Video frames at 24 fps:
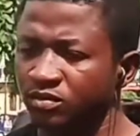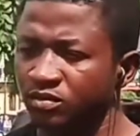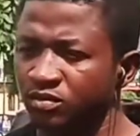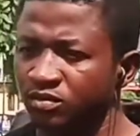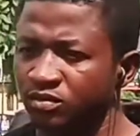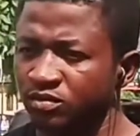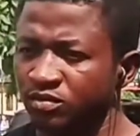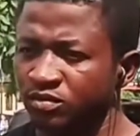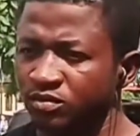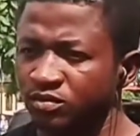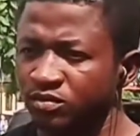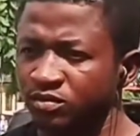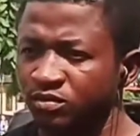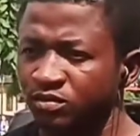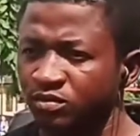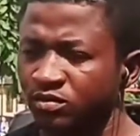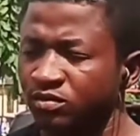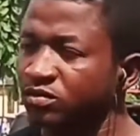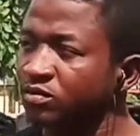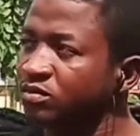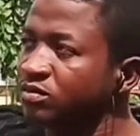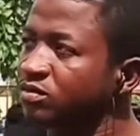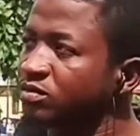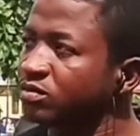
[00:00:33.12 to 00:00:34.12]

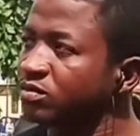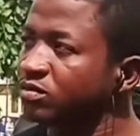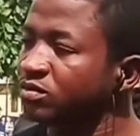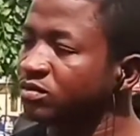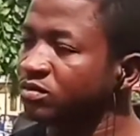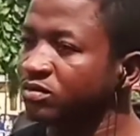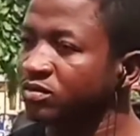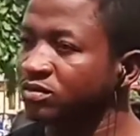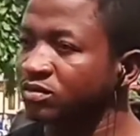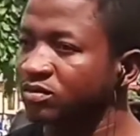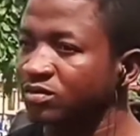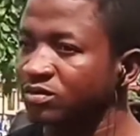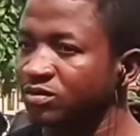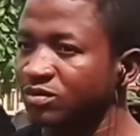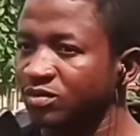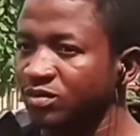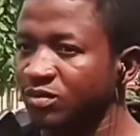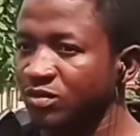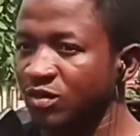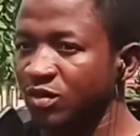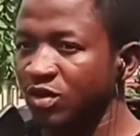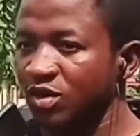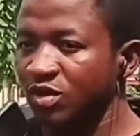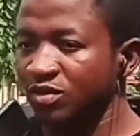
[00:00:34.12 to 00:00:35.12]

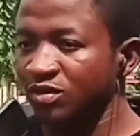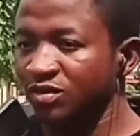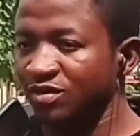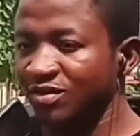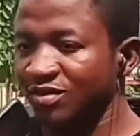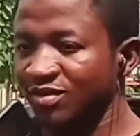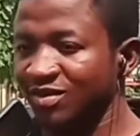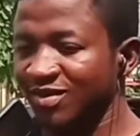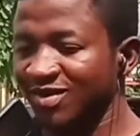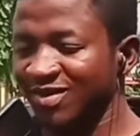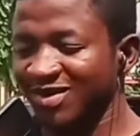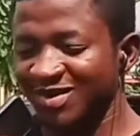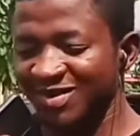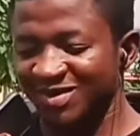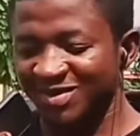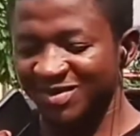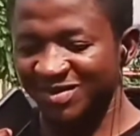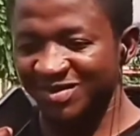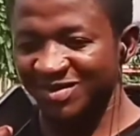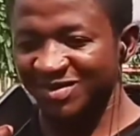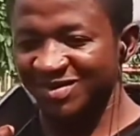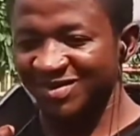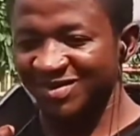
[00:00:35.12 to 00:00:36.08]
[no speech]